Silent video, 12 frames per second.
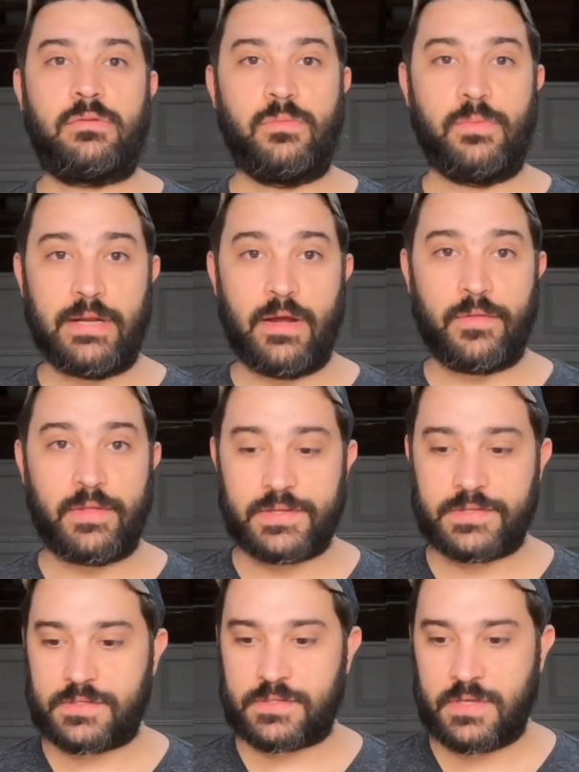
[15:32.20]
We know
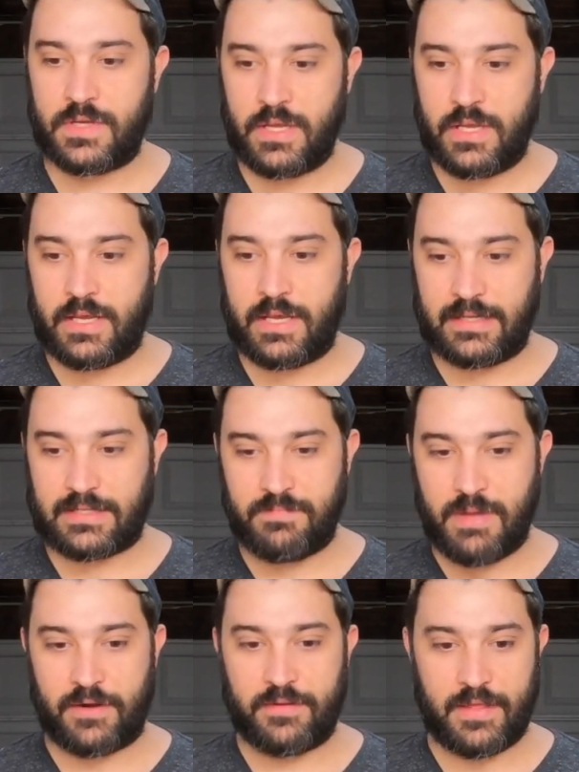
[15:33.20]
this. It's
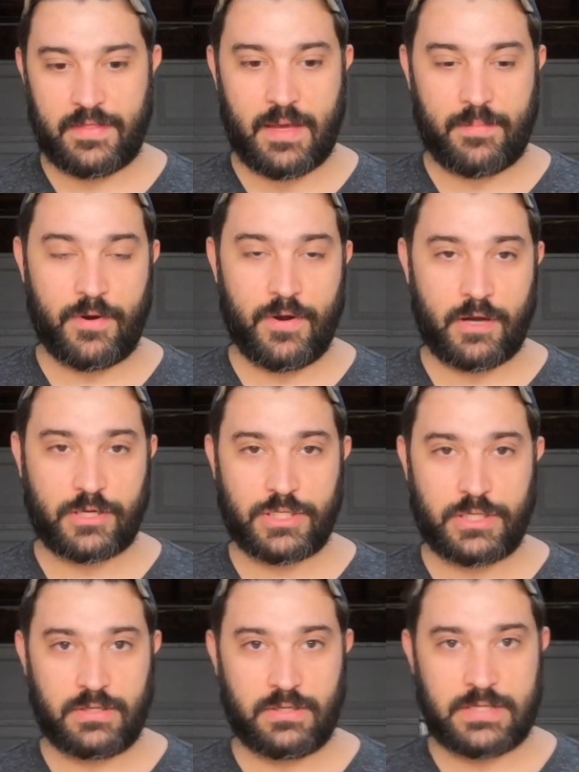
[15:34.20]
better than that
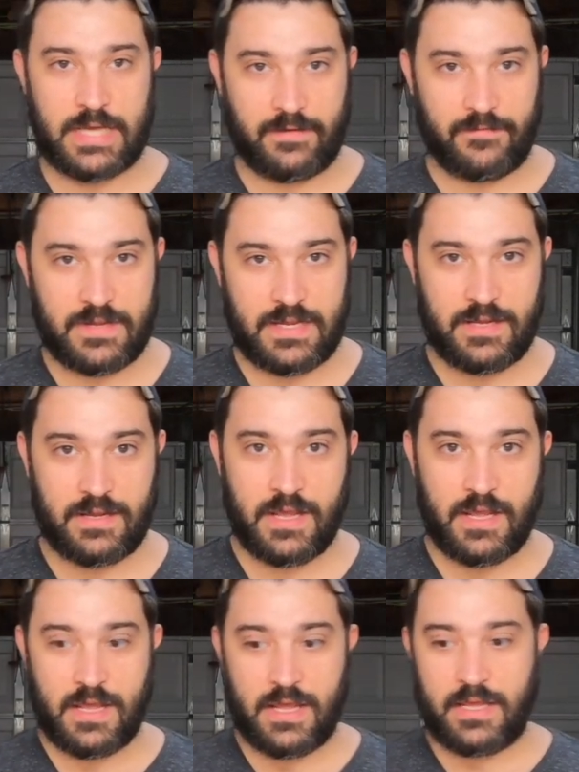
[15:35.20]
production 10V.
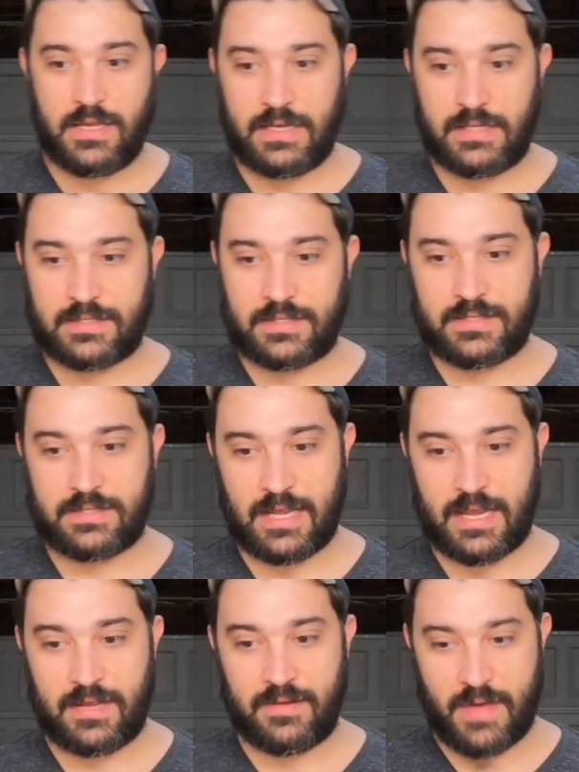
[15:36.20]
It's the
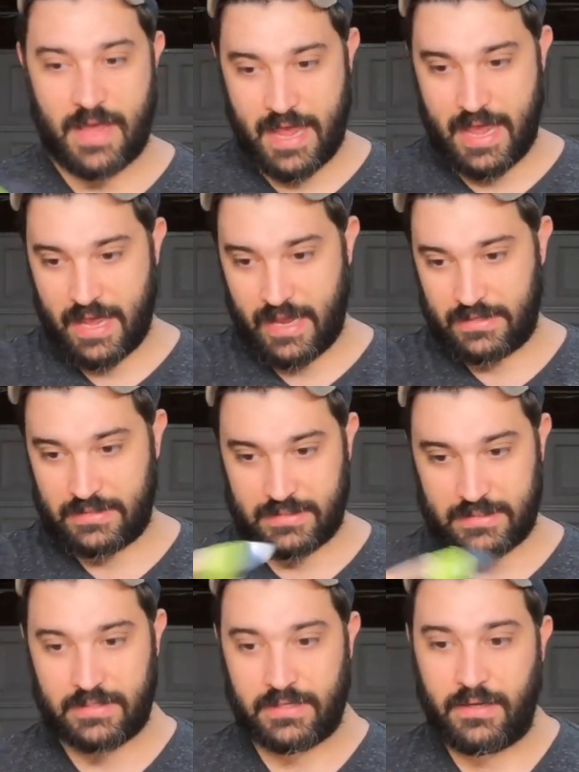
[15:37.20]
same
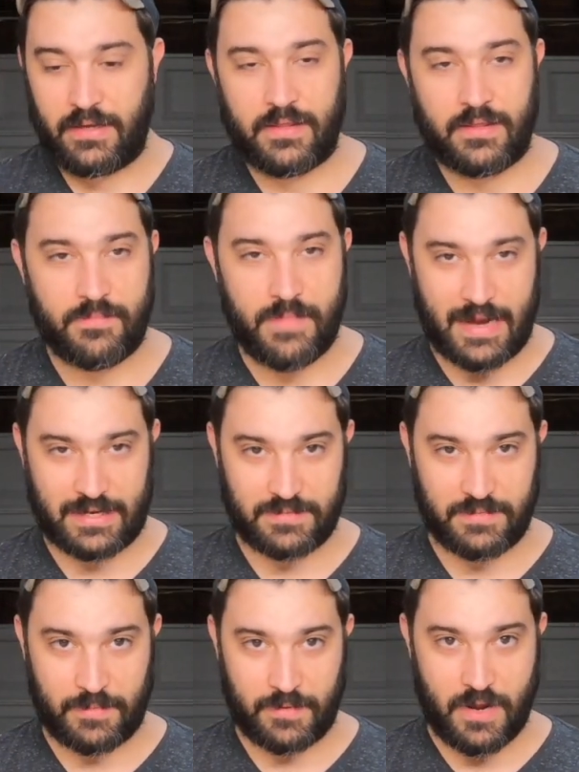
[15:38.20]
as the
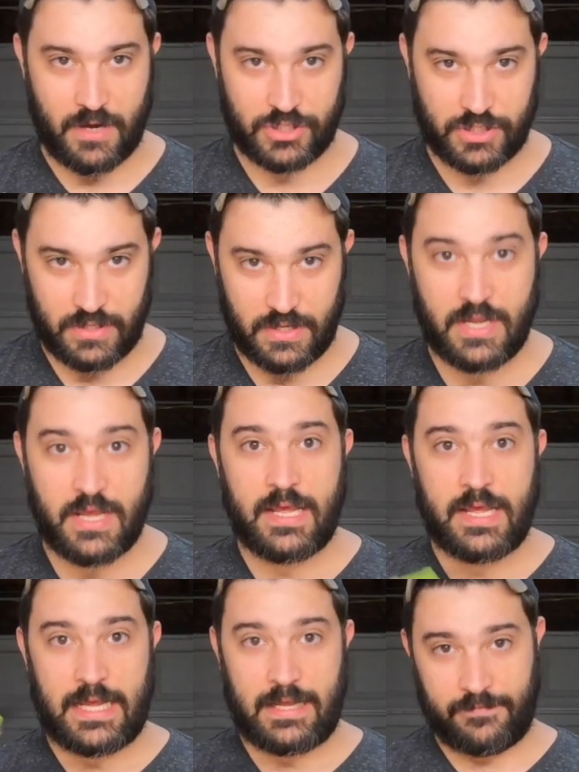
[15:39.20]
Maximate production.
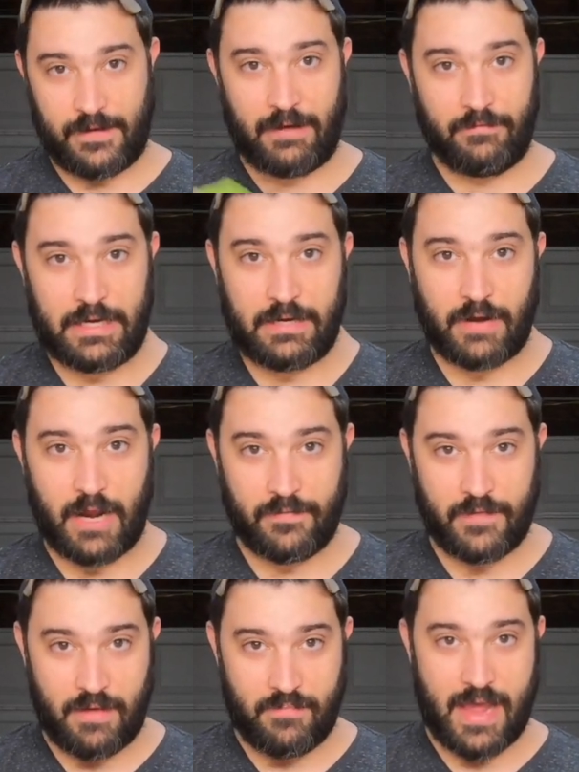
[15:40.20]
If I
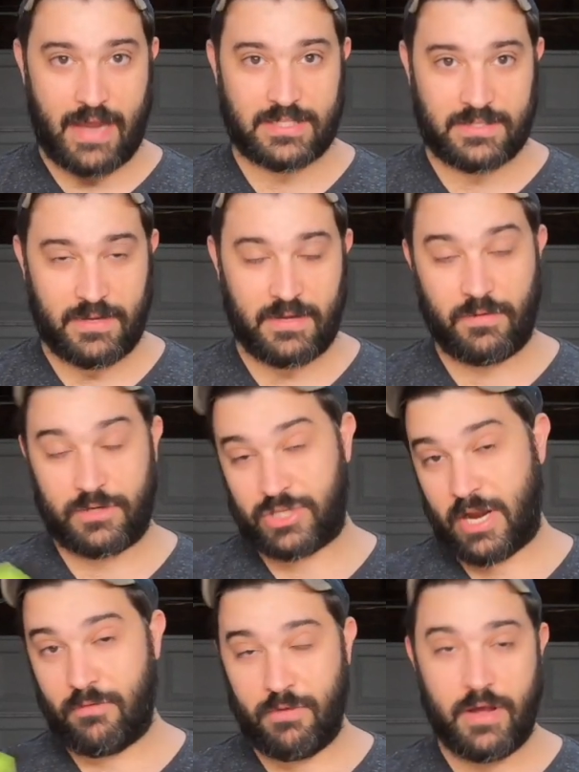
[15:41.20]
reground that Maximate, which
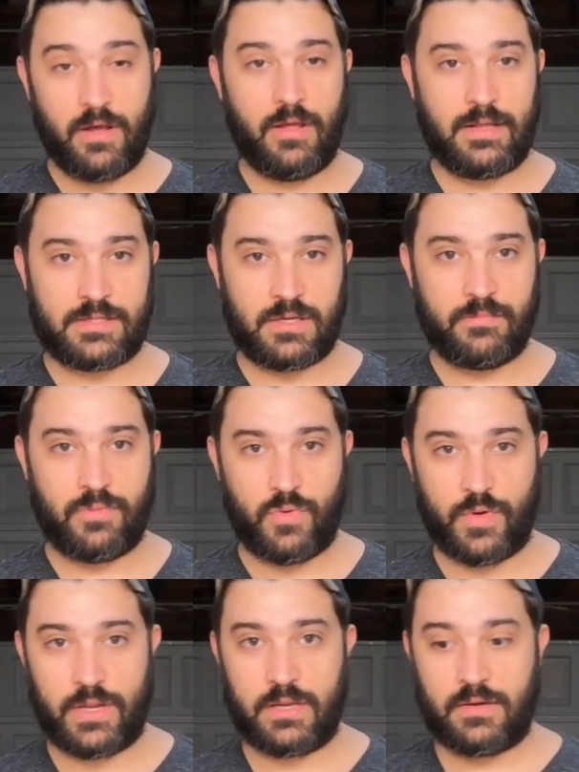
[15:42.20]
I will at some
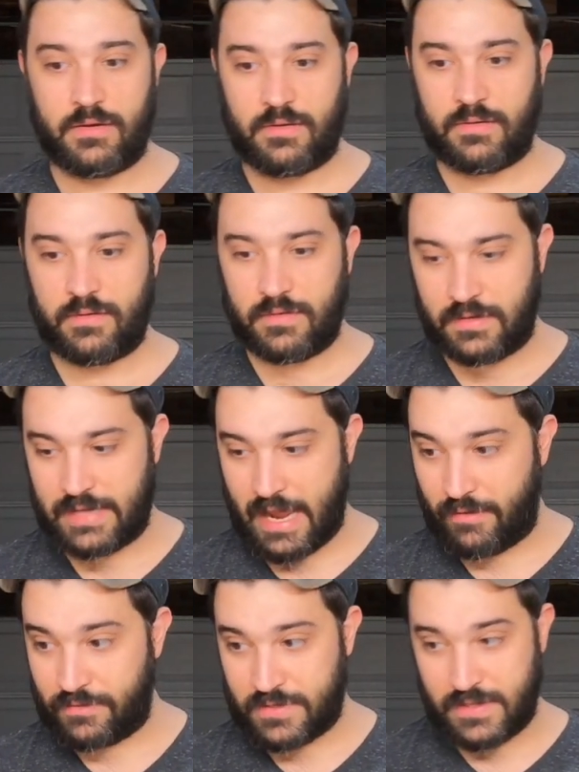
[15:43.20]
point,
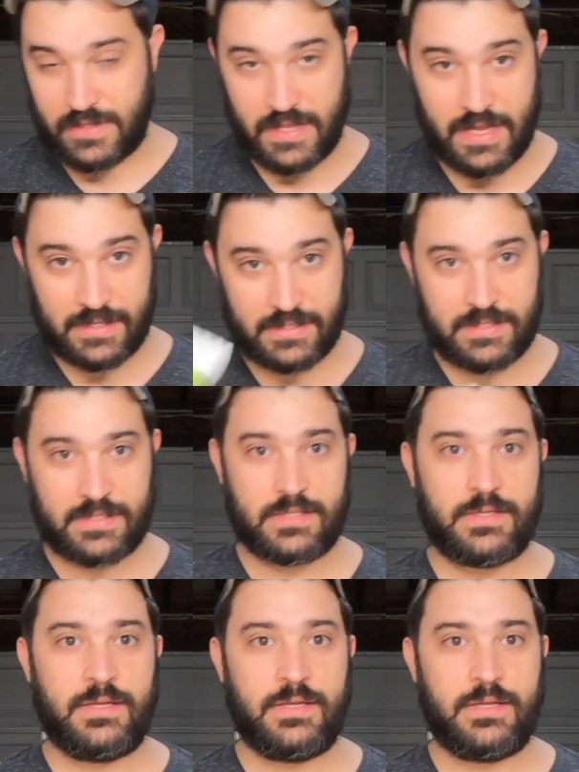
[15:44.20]
down to this